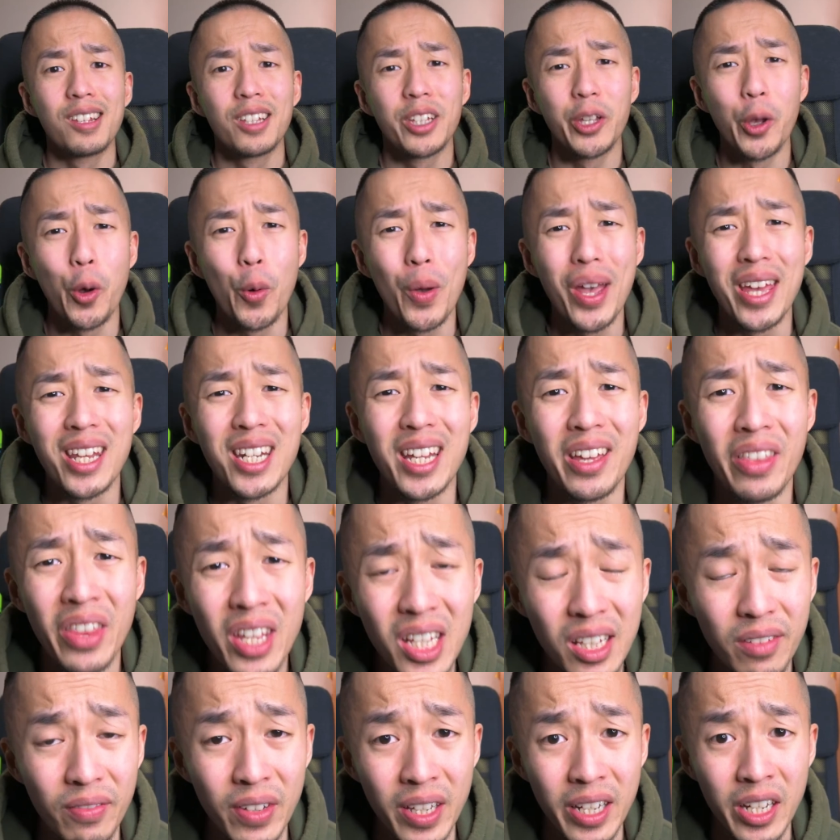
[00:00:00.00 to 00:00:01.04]
So in
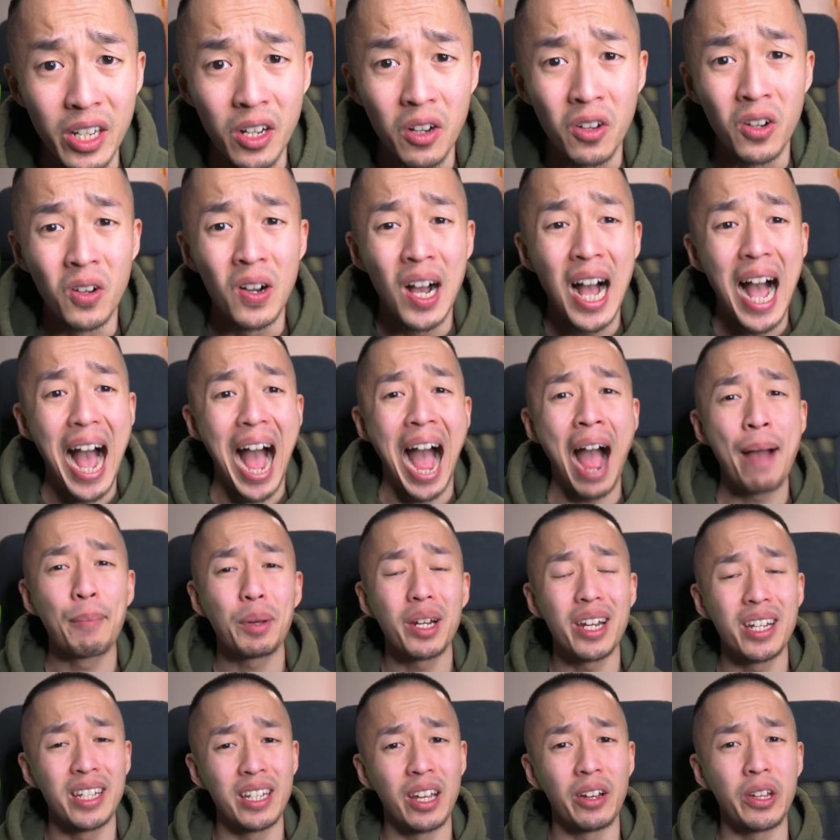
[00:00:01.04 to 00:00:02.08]
this video,
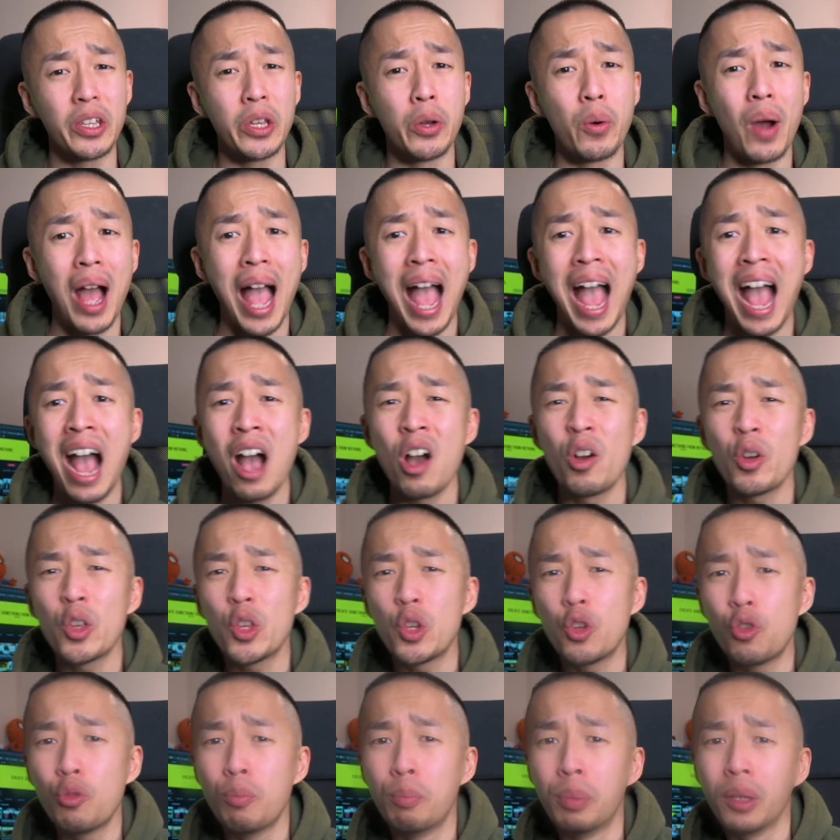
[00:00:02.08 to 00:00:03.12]
I'm gonna tell you how
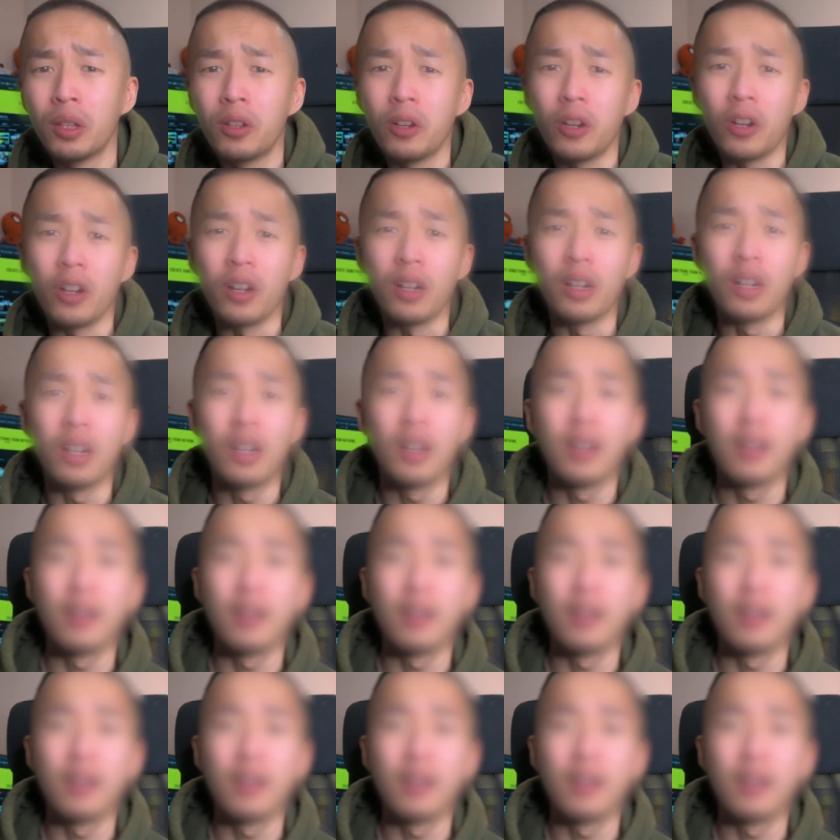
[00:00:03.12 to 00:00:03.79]
you blur